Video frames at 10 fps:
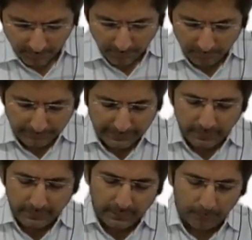
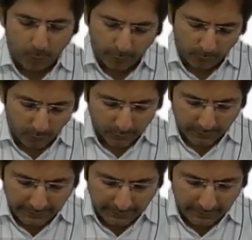Mainly the point was
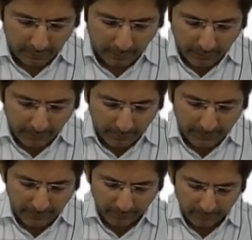on
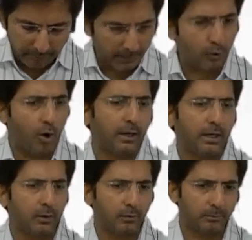80EEB but not
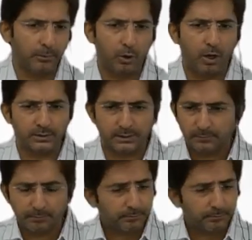allowed because